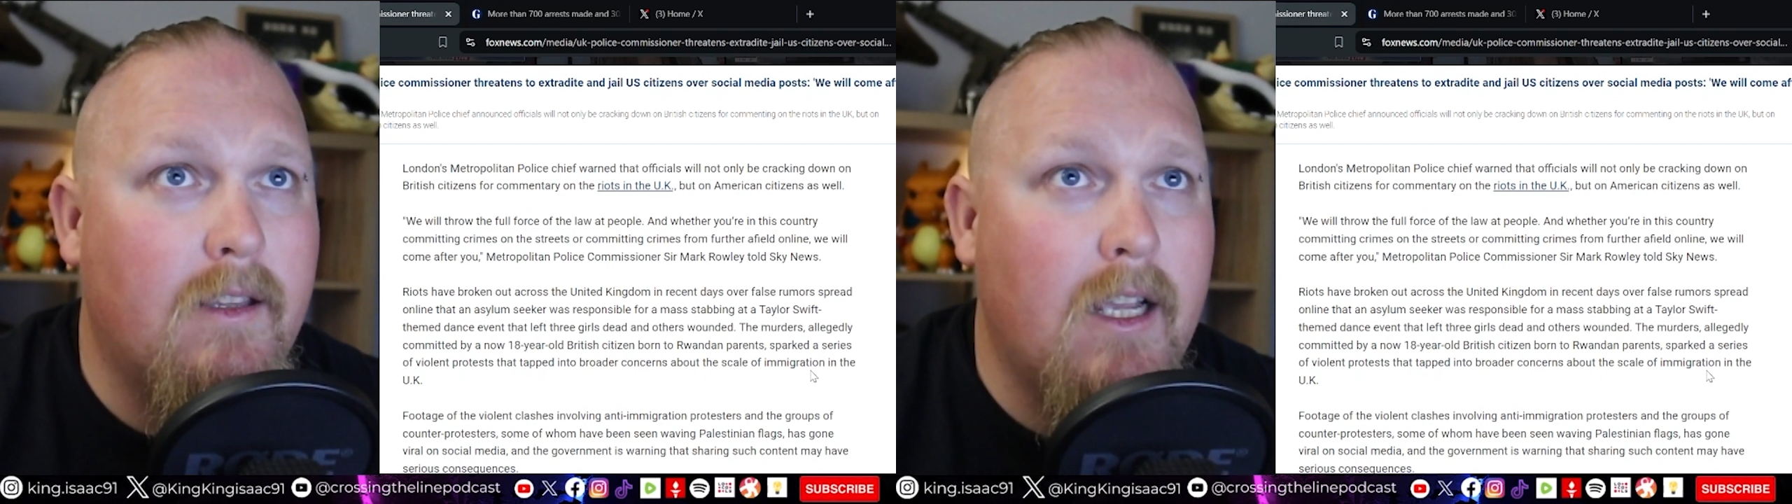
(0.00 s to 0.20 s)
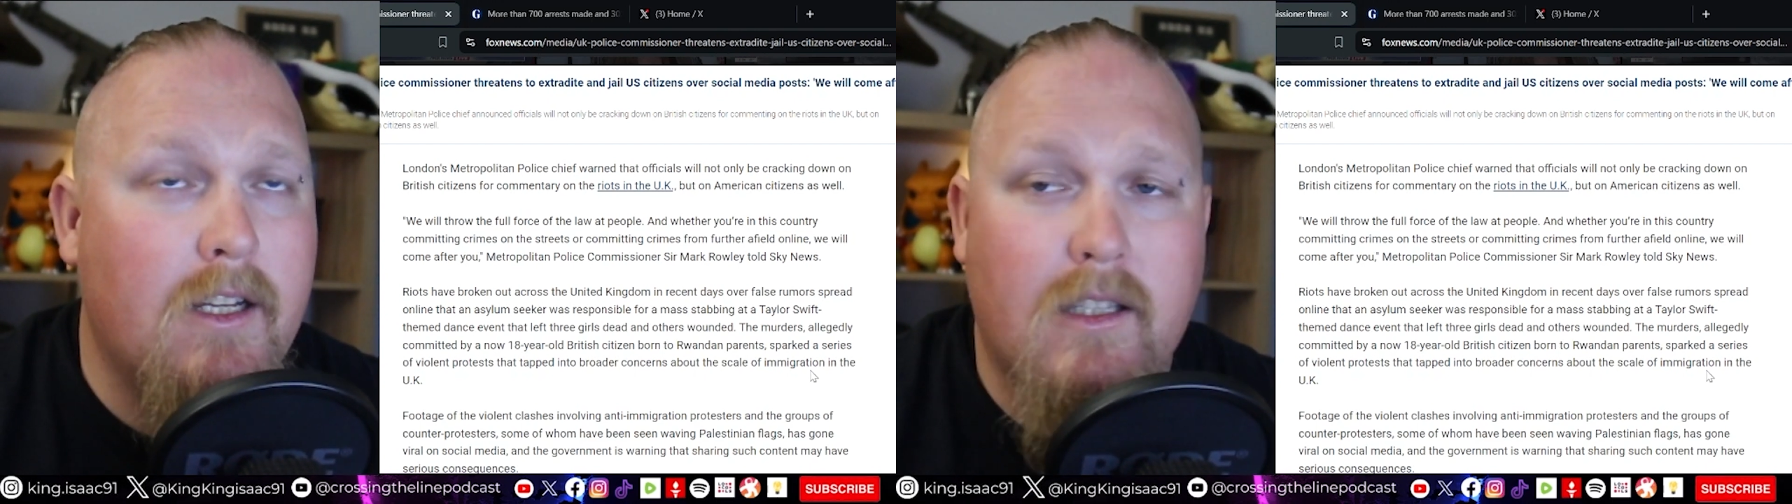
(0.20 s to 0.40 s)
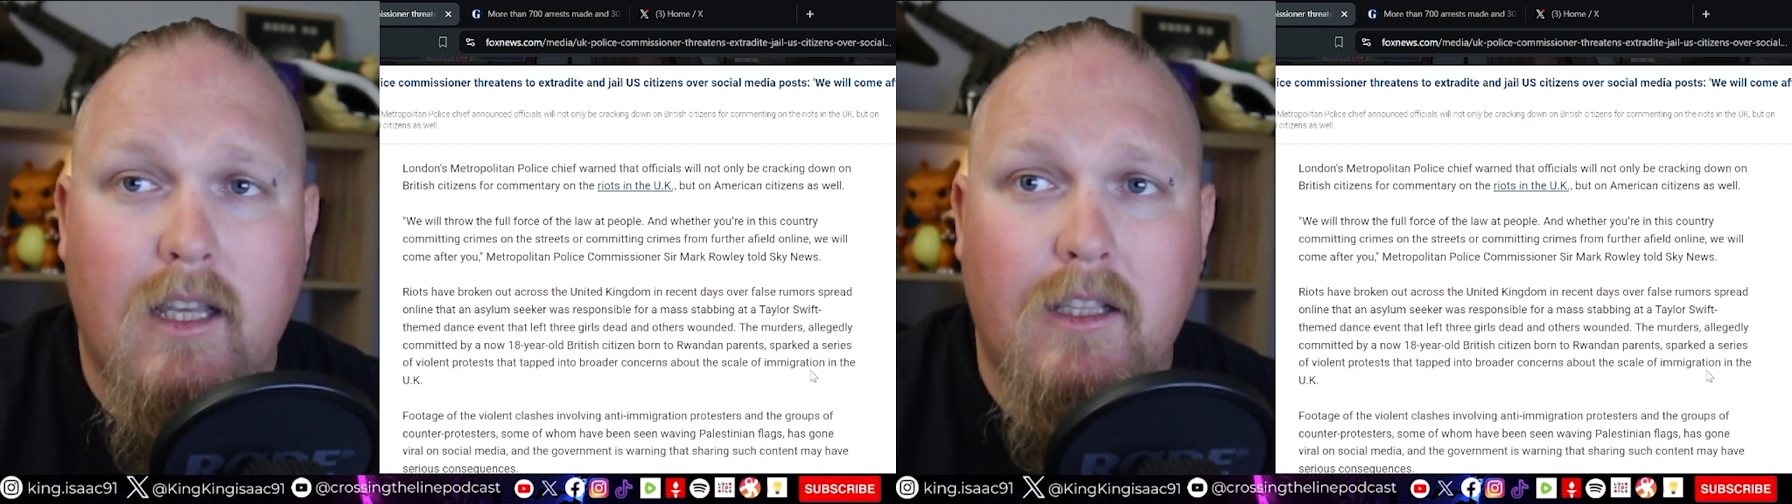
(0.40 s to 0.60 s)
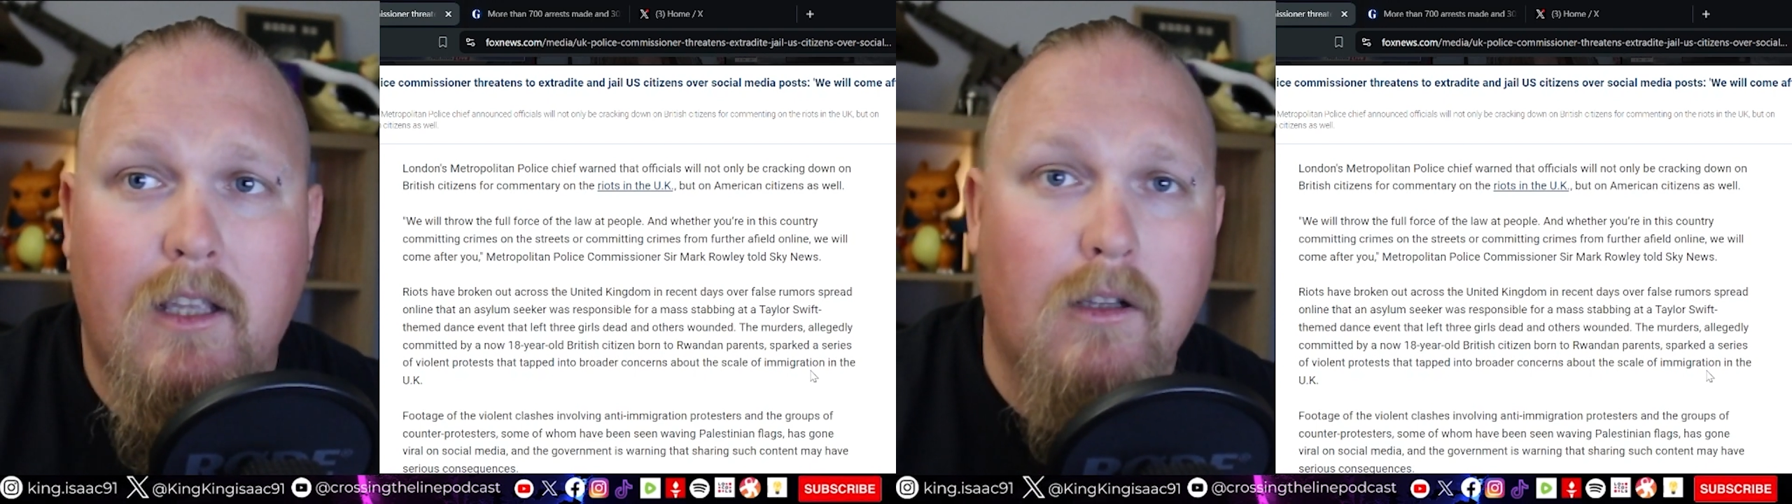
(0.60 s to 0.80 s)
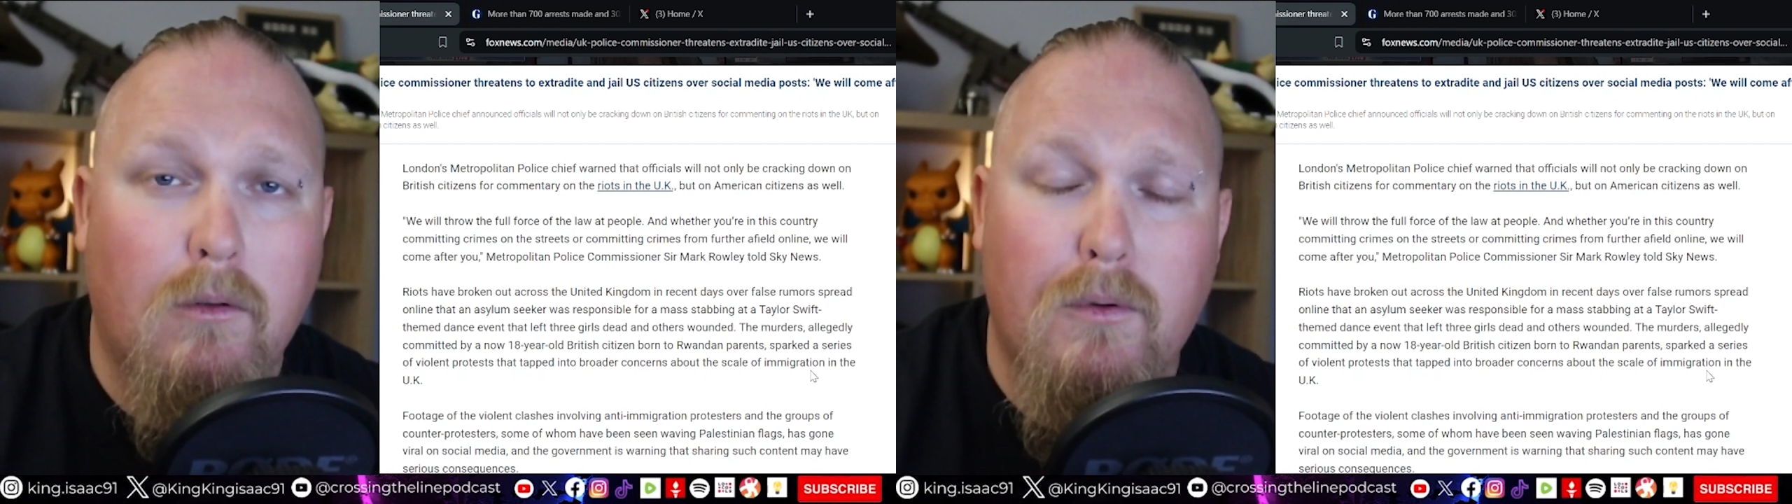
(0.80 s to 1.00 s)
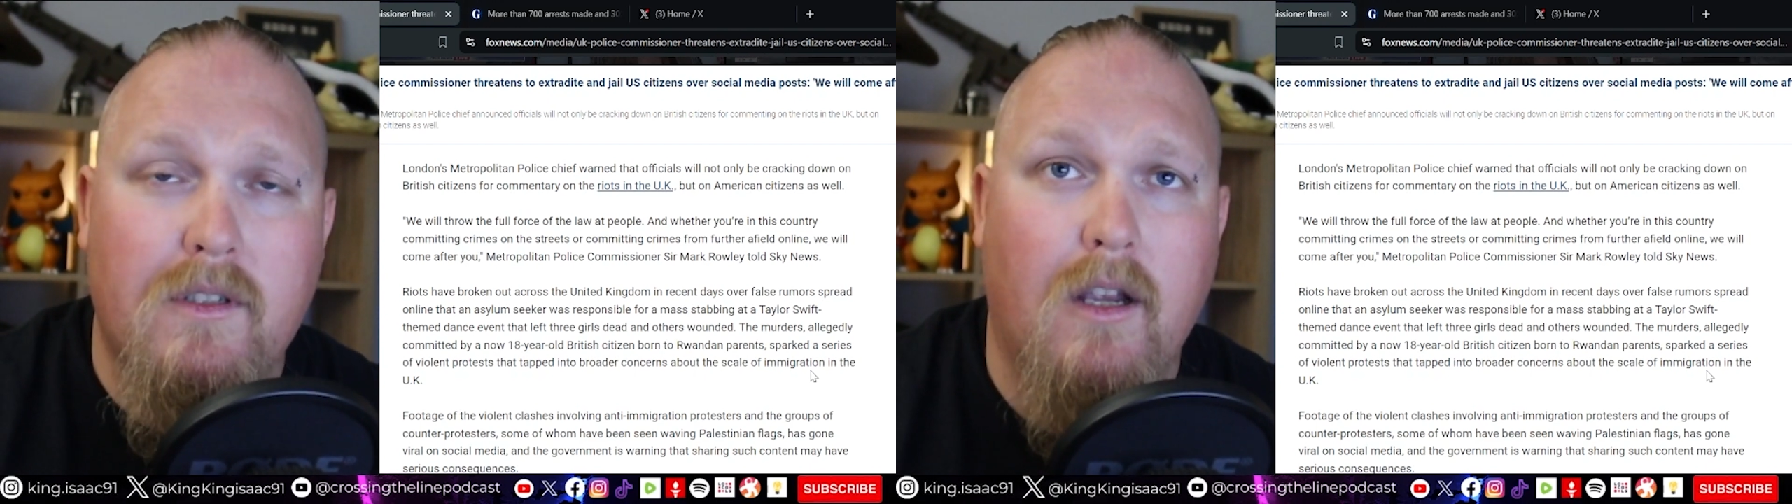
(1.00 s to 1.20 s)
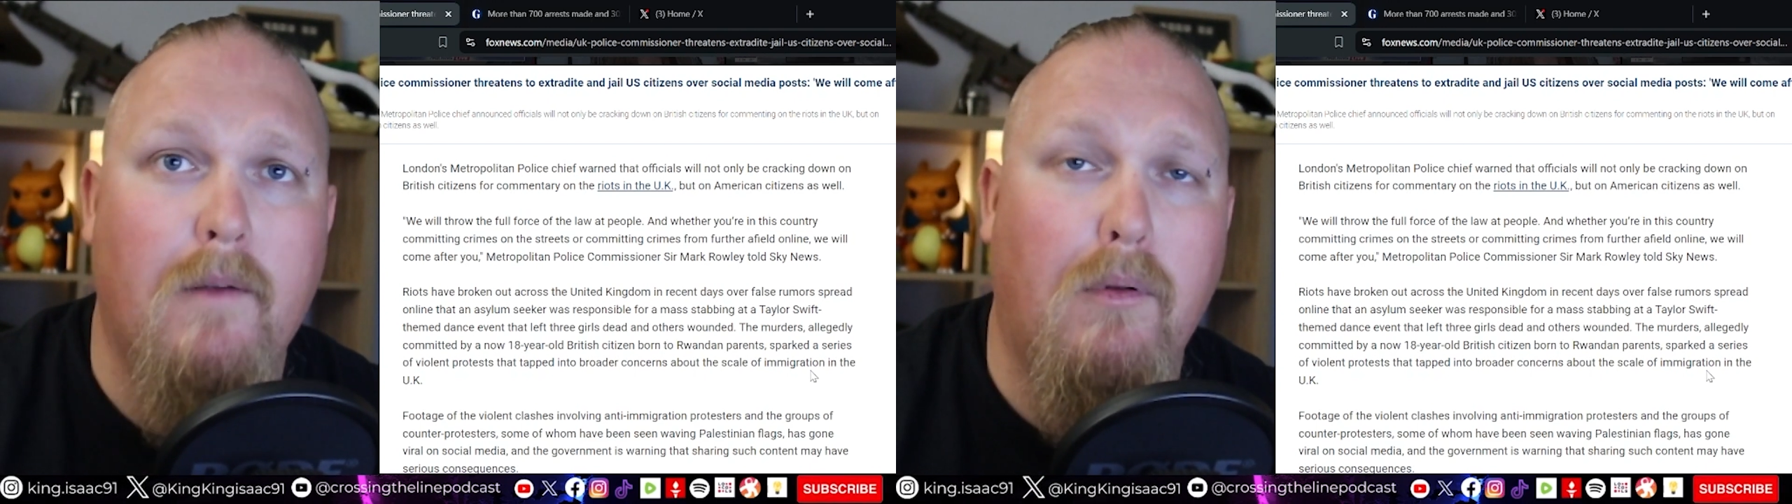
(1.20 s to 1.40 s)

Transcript: they just think that the laws don't